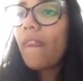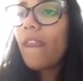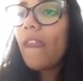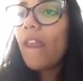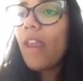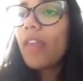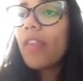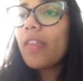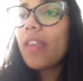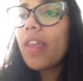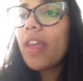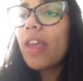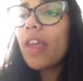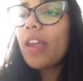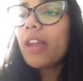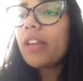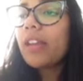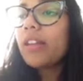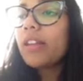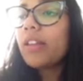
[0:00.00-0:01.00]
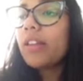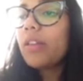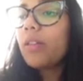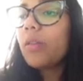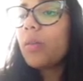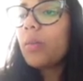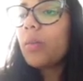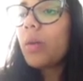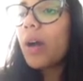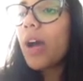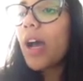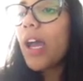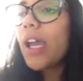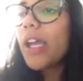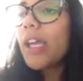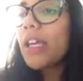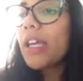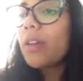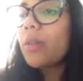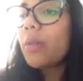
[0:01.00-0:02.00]
And then
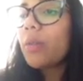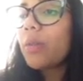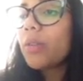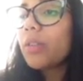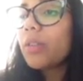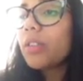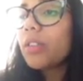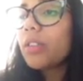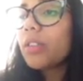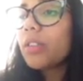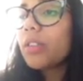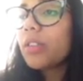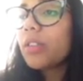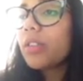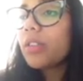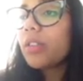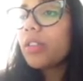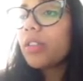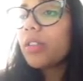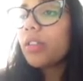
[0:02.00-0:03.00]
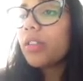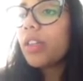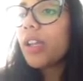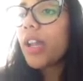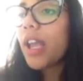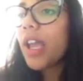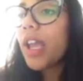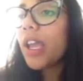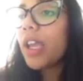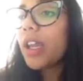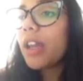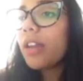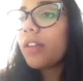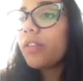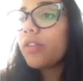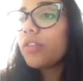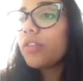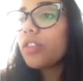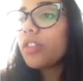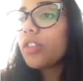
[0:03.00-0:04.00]
y equals
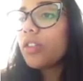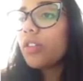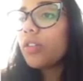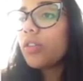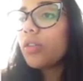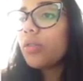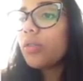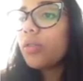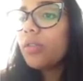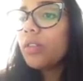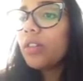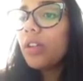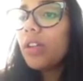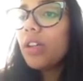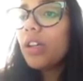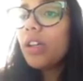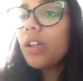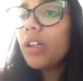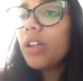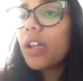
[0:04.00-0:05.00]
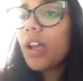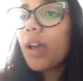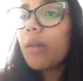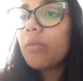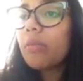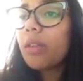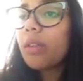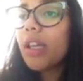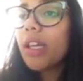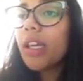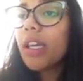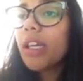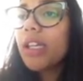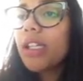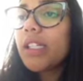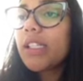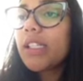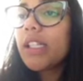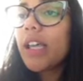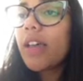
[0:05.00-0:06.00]
negative 2. Now I'm plugging
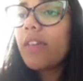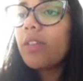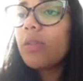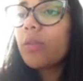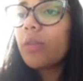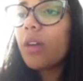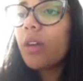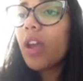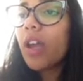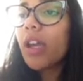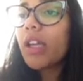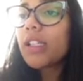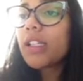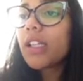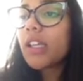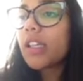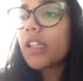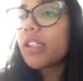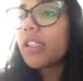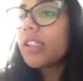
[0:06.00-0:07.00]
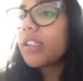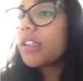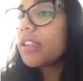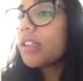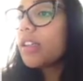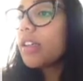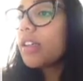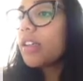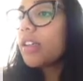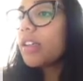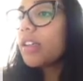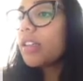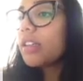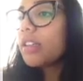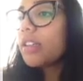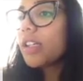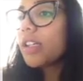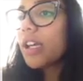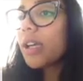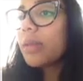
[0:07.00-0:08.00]
in 7 where x is,
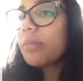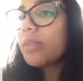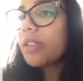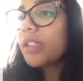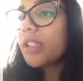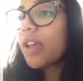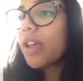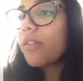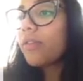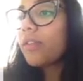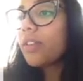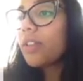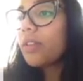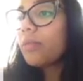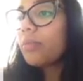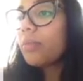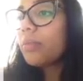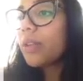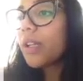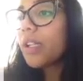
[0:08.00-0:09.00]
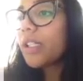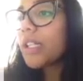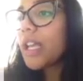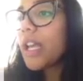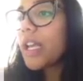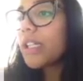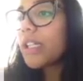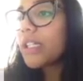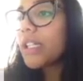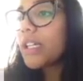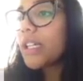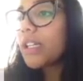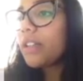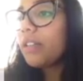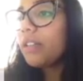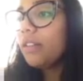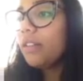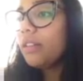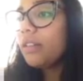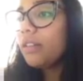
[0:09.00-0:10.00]
times 7 plus
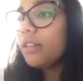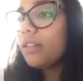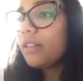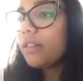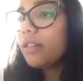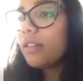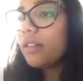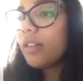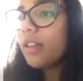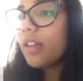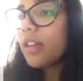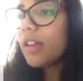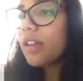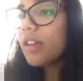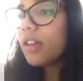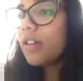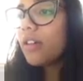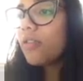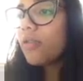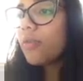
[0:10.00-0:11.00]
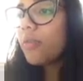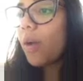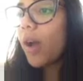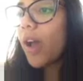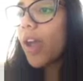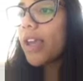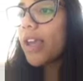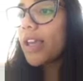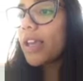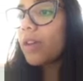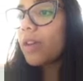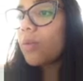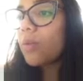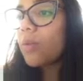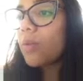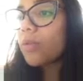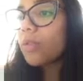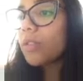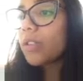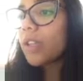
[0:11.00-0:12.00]
18. Y
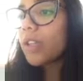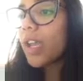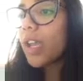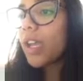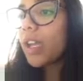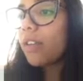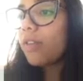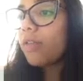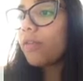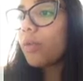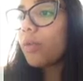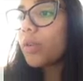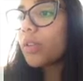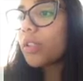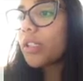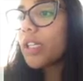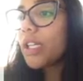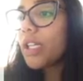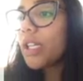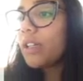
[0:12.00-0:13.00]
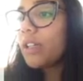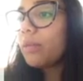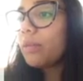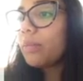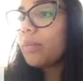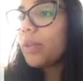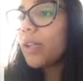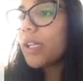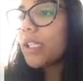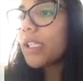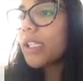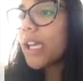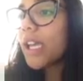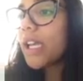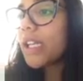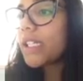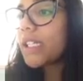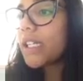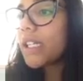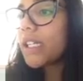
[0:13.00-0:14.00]
equals negative 14 plus
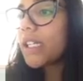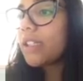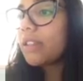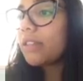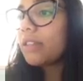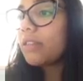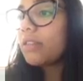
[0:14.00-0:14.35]
18.